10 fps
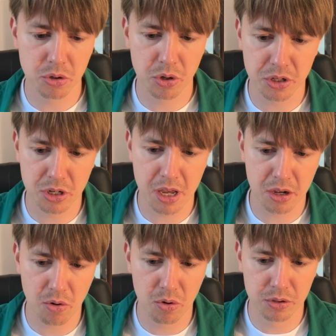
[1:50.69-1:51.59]
You can
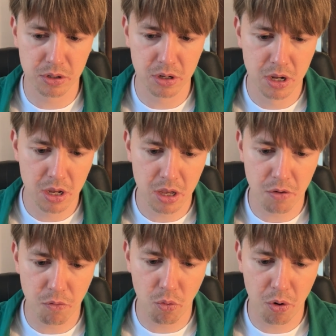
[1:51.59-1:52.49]
take on
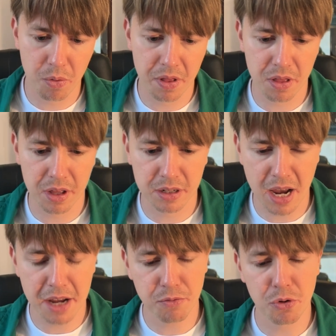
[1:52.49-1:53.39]
e4 with a
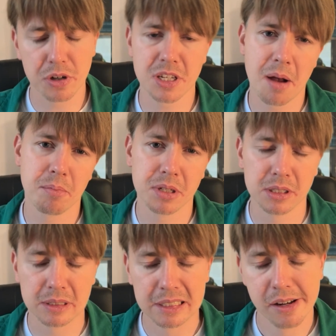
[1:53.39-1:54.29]
knight, for example,